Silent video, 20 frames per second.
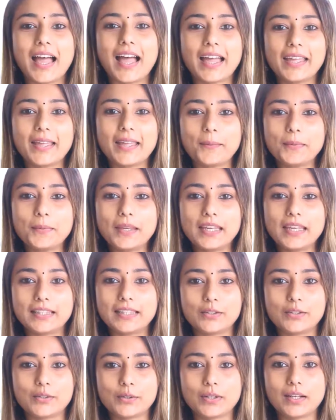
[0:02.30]
Hi, I'm
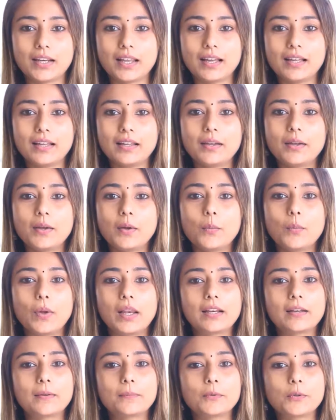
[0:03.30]
Kirti Shukla.
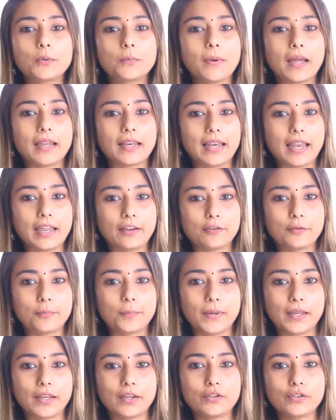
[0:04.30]
Welcome to my
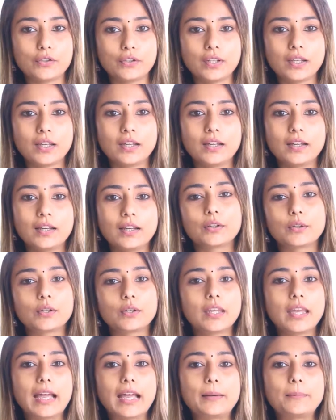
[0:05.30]
LifePage.
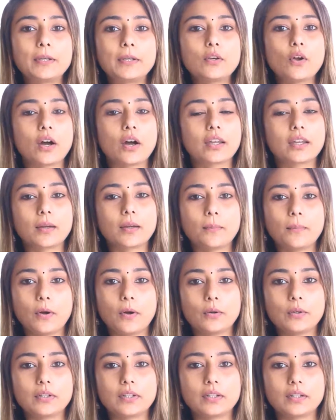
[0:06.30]
Today I'll be talking
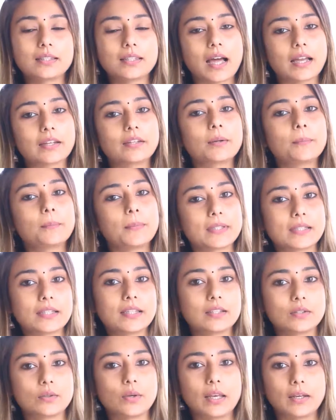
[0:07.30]
about startup
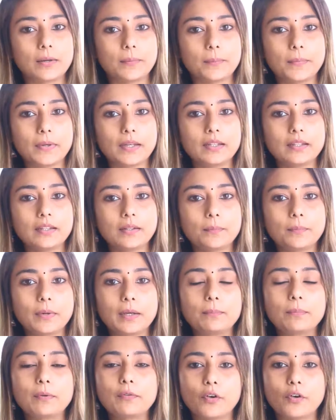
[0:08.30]
business development.
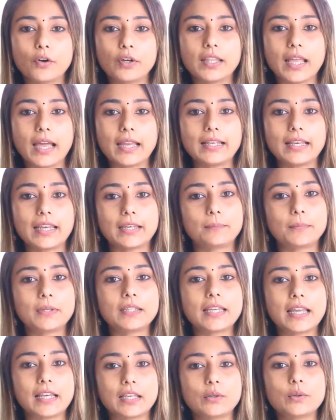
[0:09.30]
But before that, let me
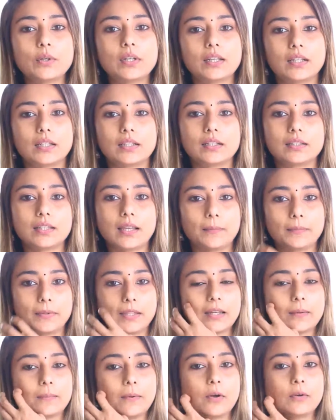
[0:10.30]
tell you a little
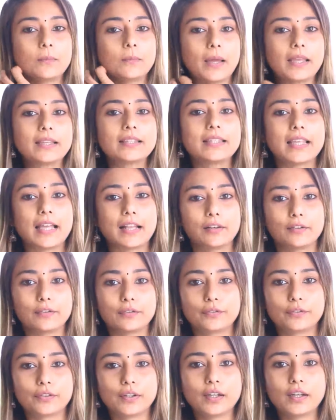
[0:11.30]
something about myself.
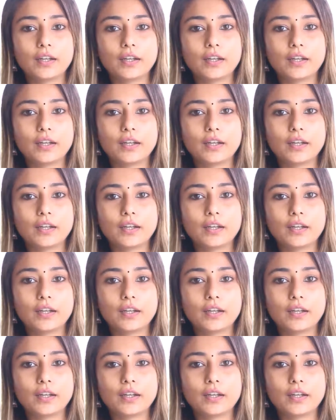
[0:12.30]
